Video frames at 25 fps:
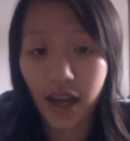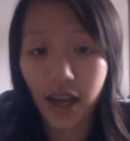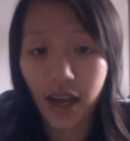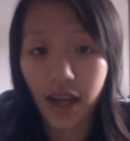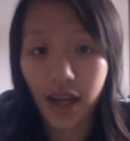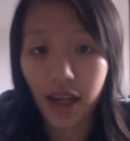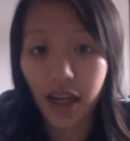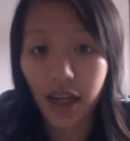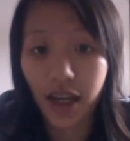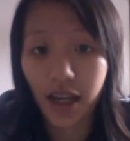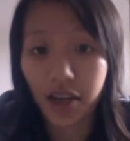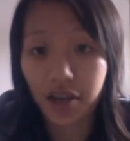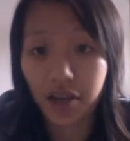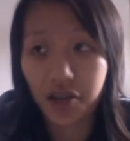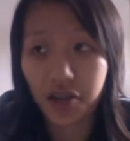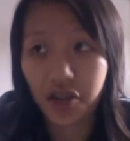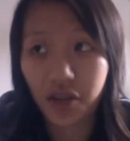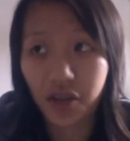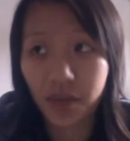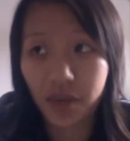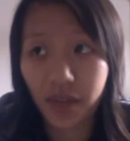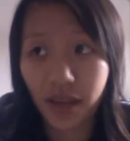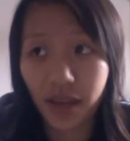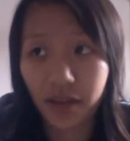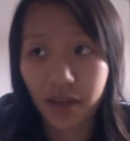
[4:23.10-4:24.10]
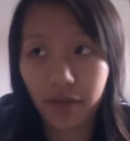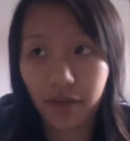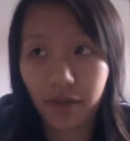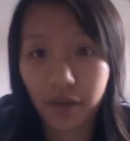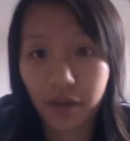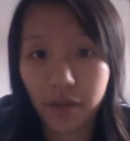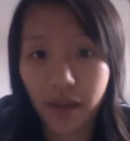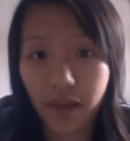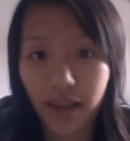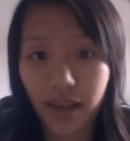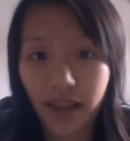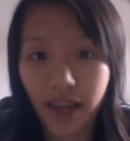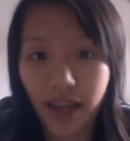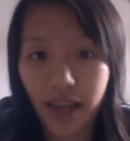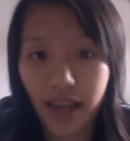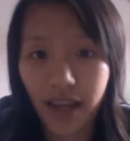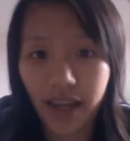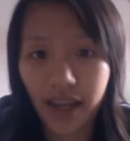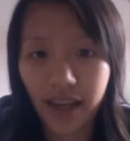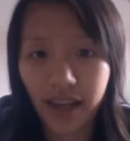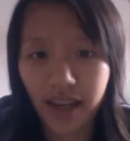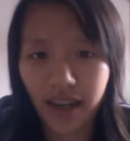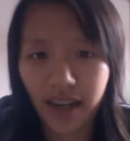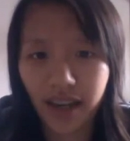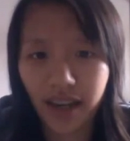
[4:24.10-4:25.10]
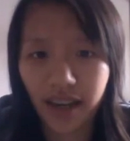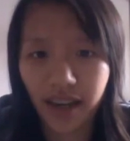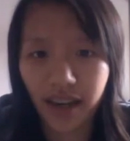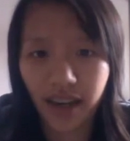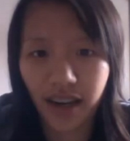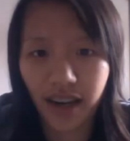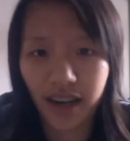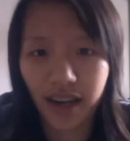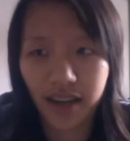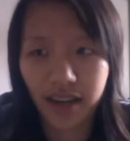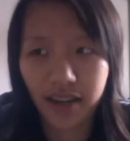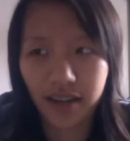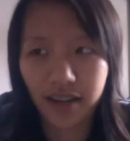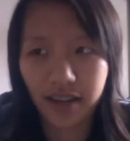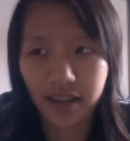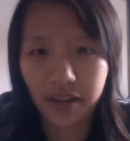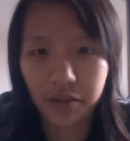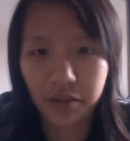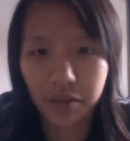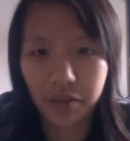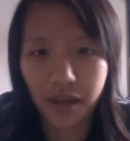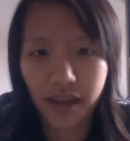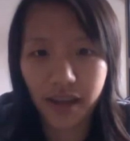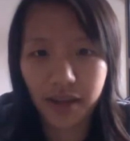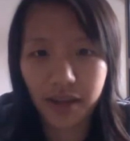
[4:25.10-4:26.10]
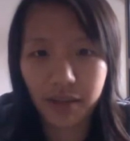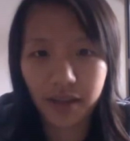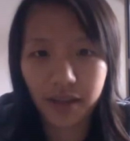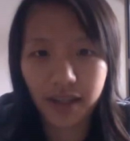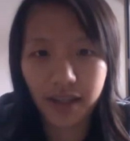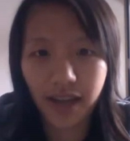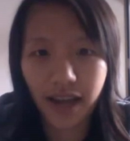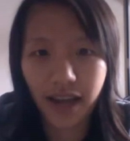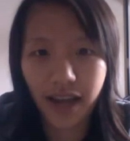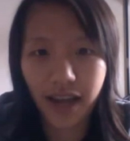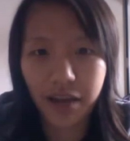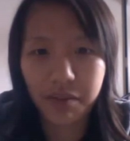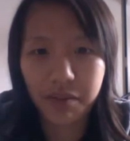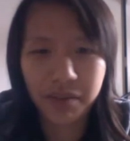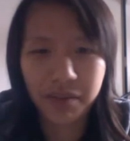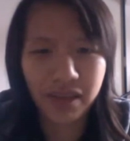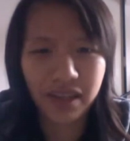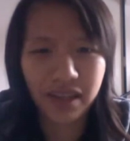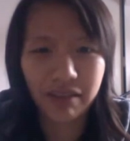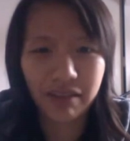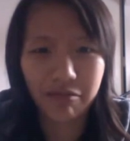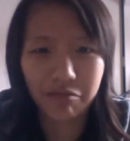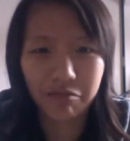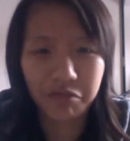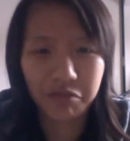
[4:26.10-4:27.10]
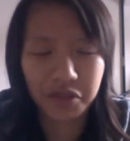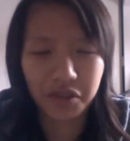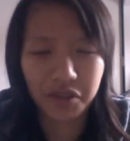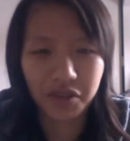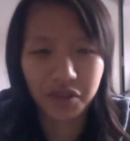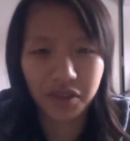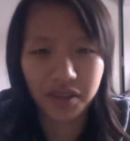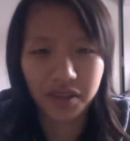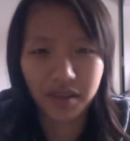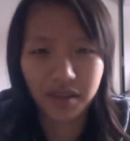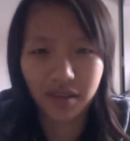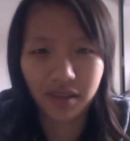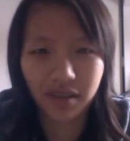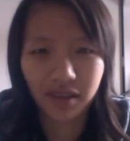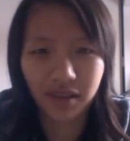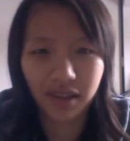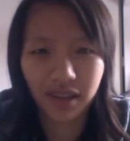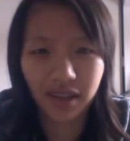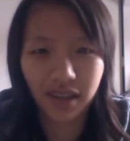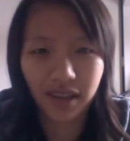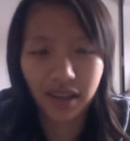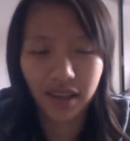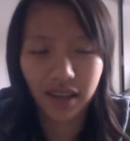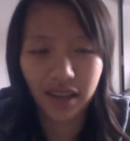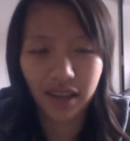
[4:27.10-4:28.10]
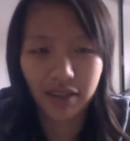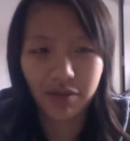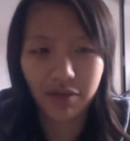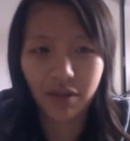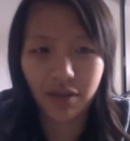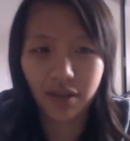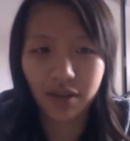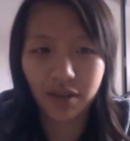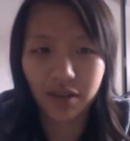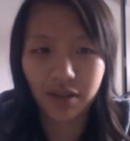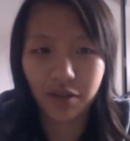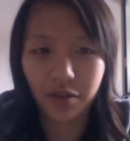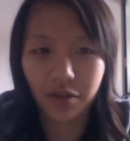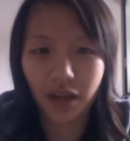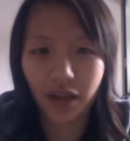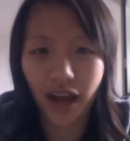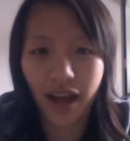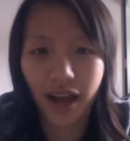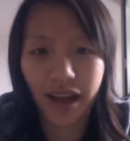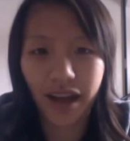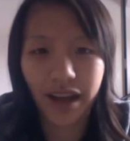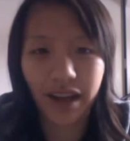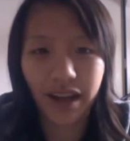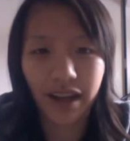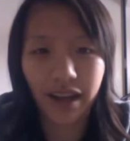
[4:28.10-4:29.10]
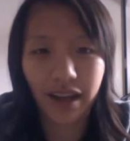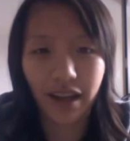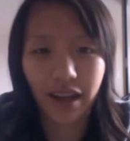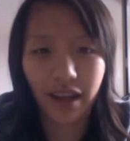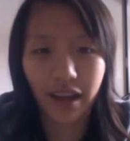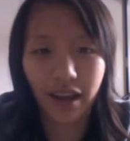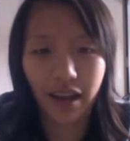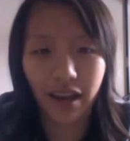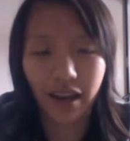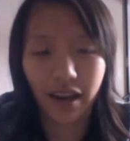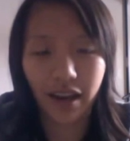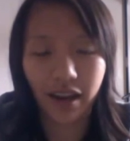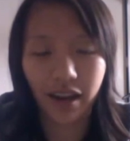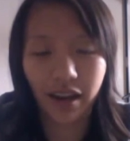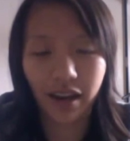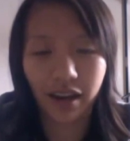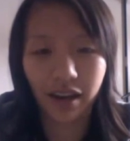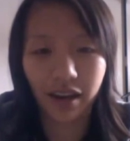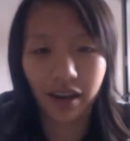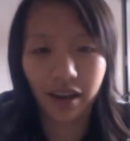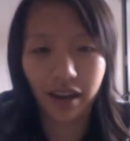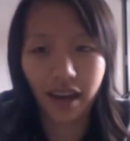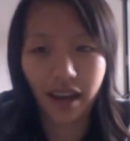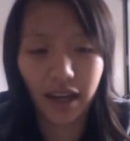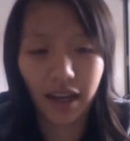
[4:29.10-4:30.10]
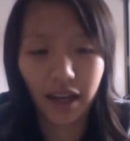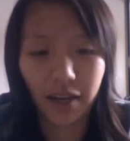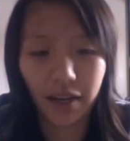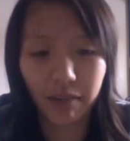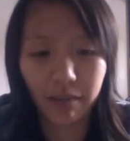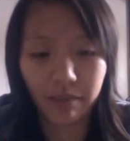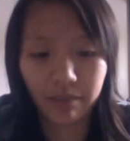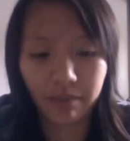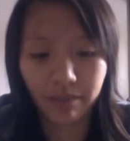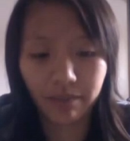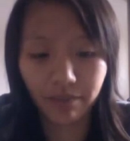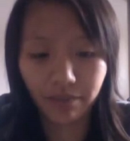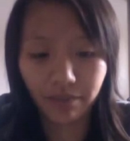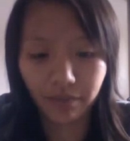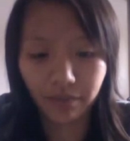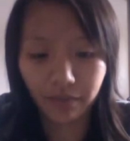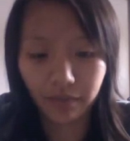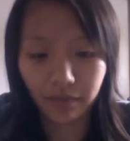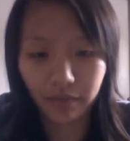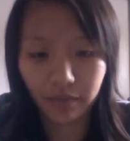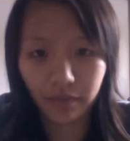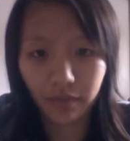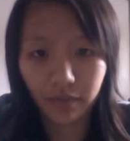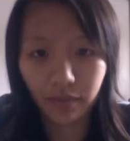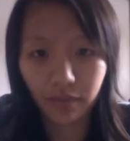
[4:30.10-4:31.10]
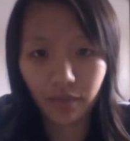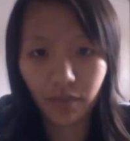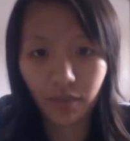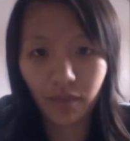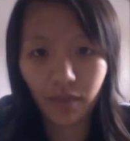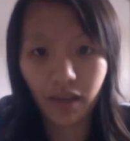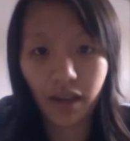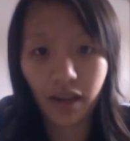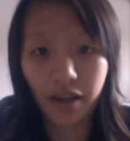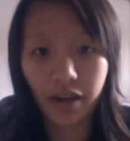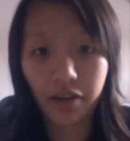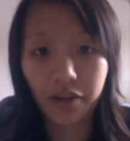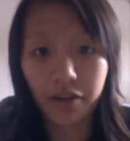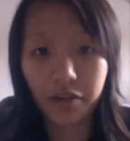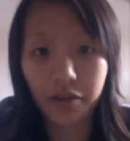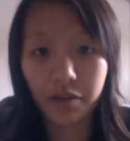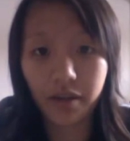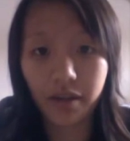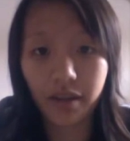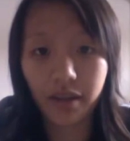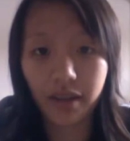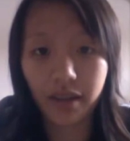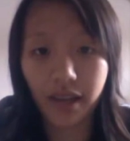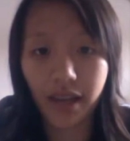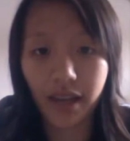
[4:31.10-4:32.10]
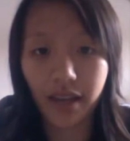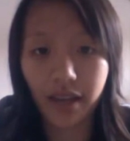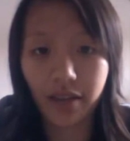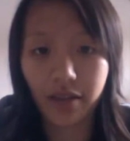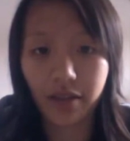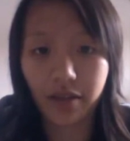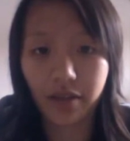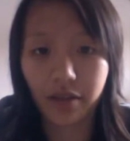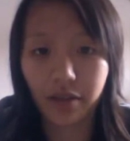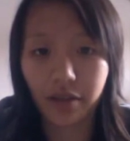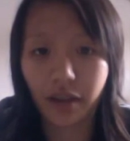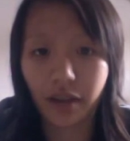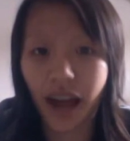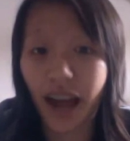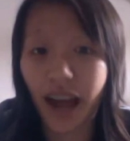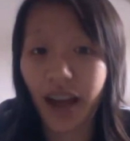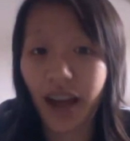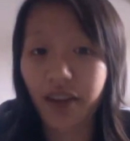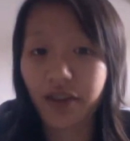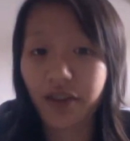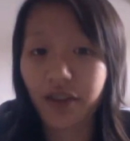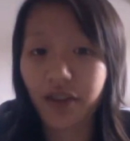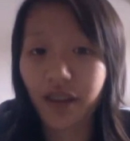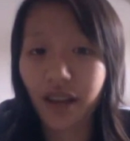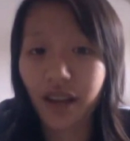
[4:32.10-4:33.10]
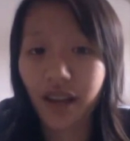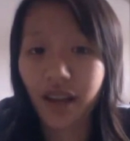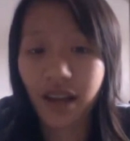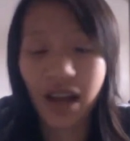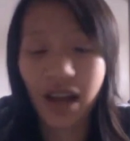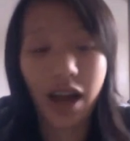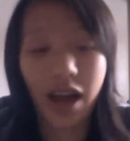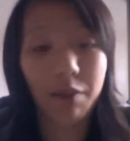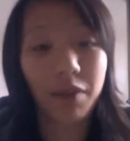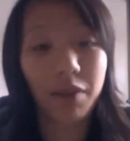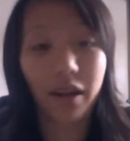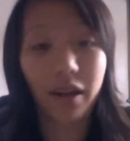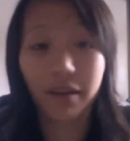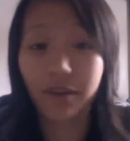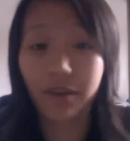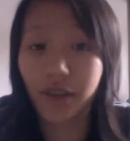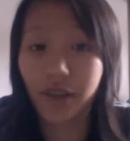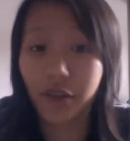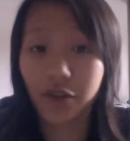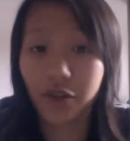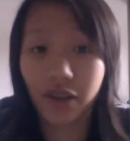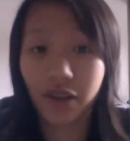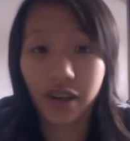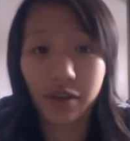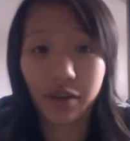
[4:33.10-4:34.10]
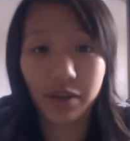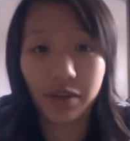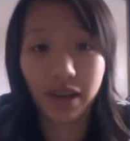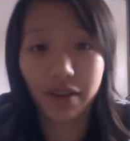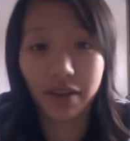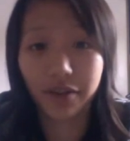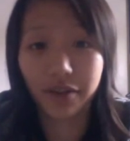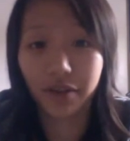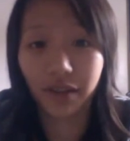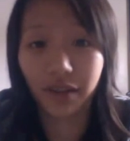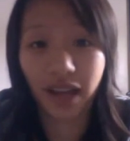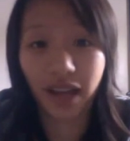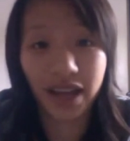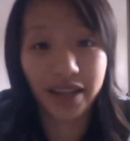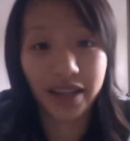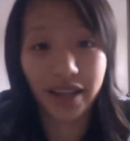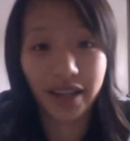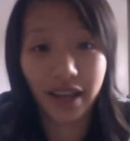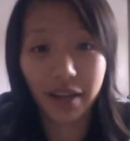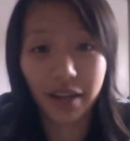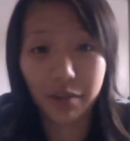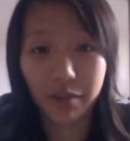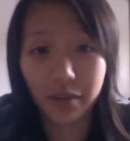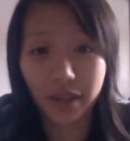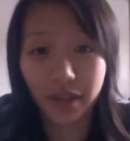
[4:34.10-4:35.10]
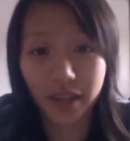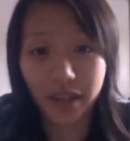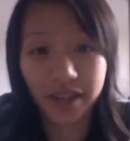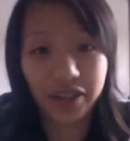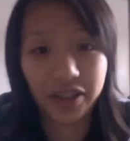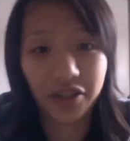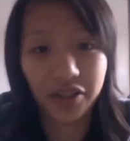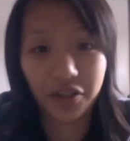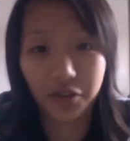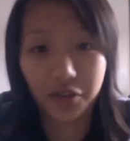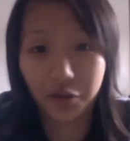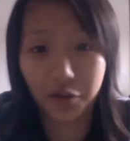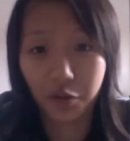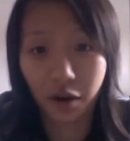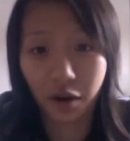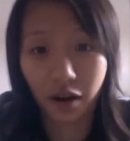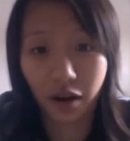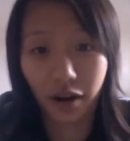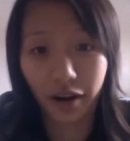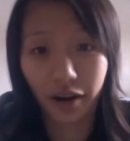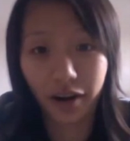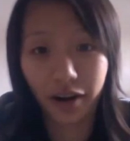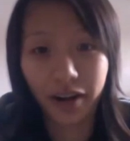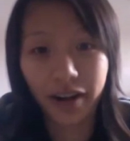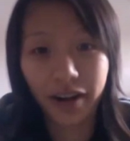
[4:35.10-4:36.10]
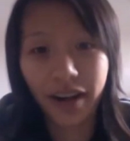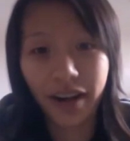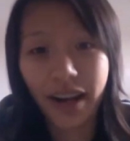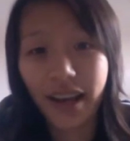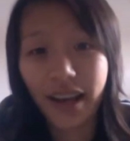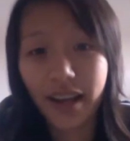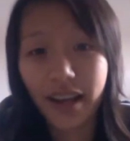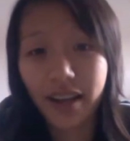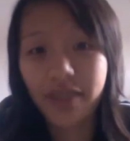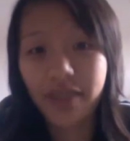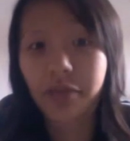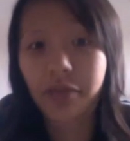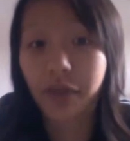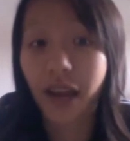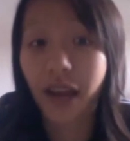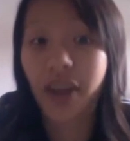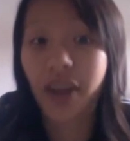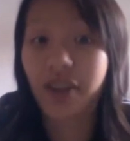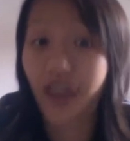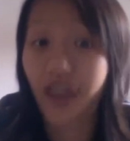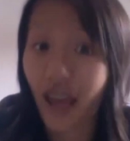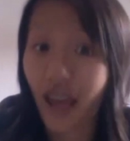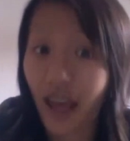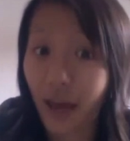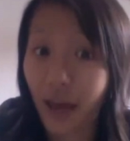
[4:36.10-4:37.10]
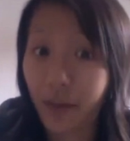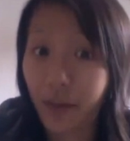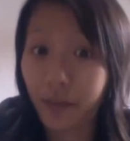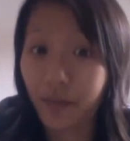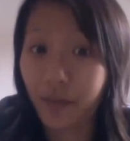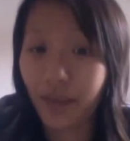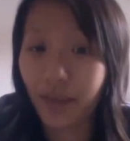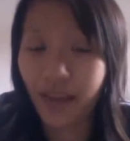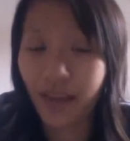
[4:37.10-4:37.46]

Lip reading: he just shipped that from LA, and I didn't pay him a dime. He was just so kind, and then yeah. I also want to thank Suraj. I'm not even going to try to pronounce her last name because it's too hard. Suraj M.